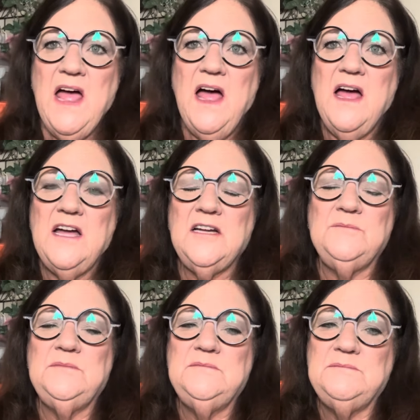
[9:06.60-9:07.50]

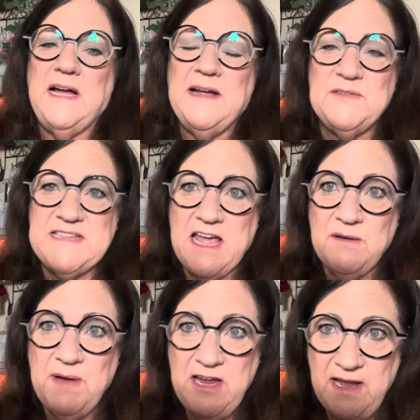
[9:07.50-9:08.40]
I was out of
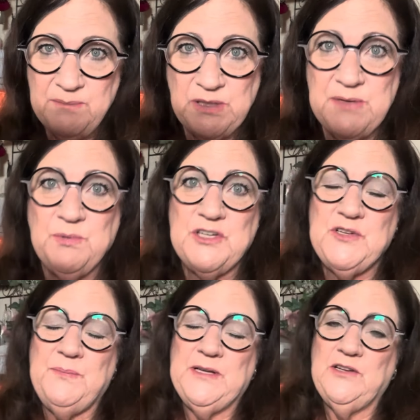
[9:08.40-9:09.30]
my high blood pressure
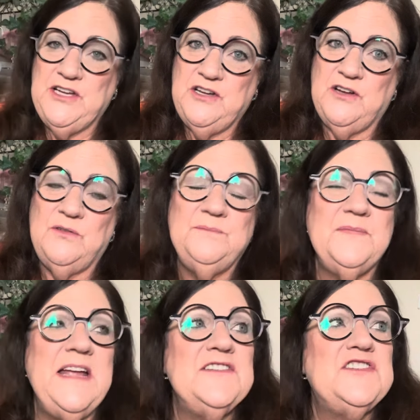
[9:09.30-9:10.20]
pill, you know?
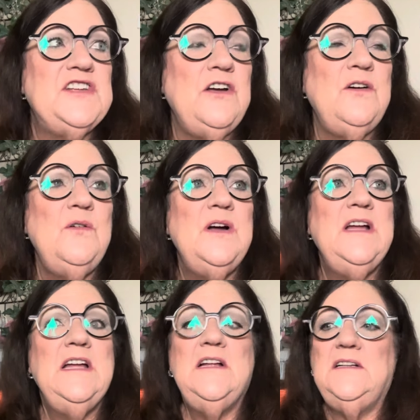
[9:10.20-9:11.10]
And so
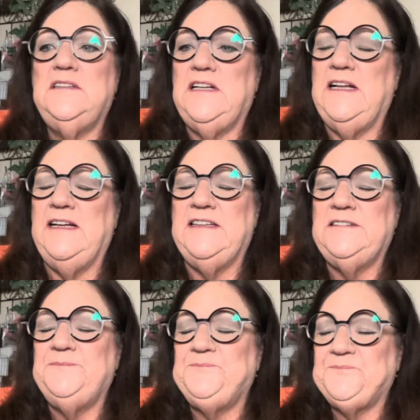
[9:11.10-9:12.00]

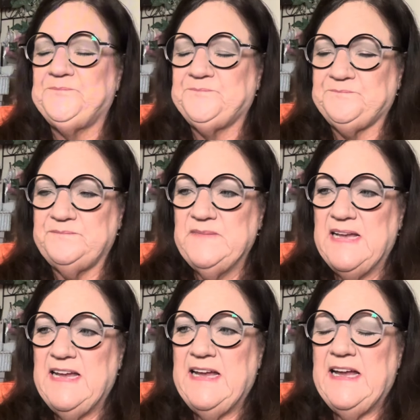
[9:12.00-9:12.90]

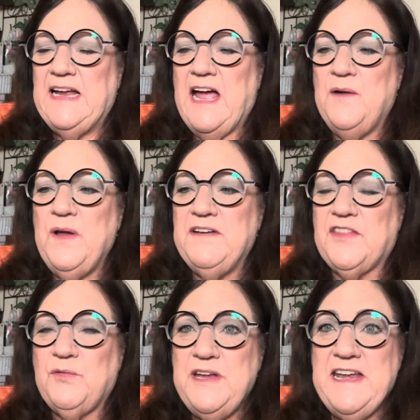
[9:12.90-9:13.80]
I went
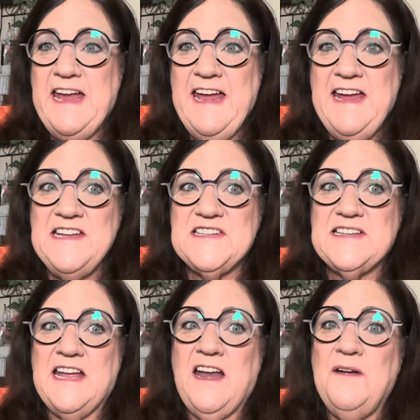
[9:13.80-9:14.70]
3 days
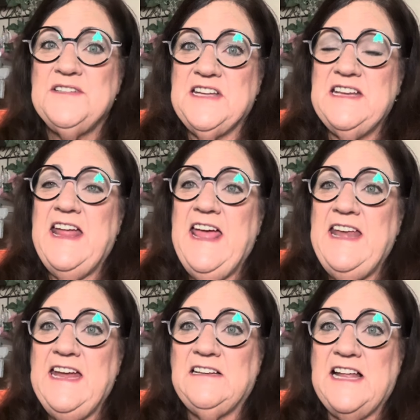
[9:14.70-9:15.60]
and I was getting a
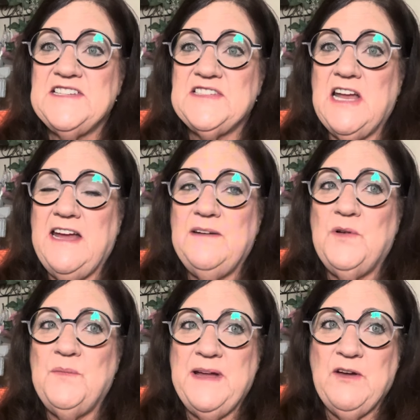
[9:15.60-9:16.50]
headache last night.
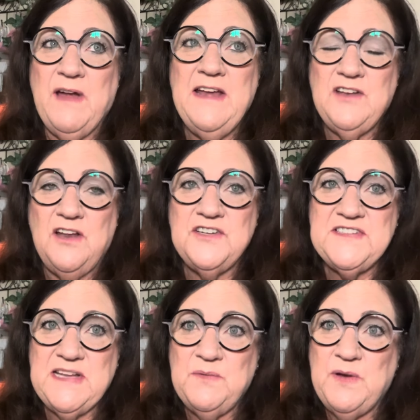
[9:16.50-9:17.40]
Well, my granddaughter
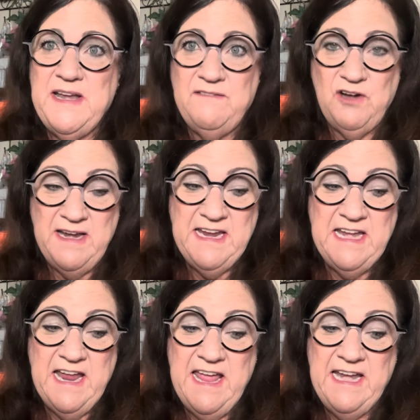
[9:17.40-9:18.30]
said, whenever I get a
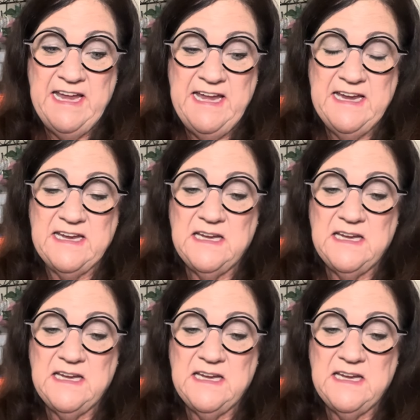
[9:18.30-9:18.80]
headache,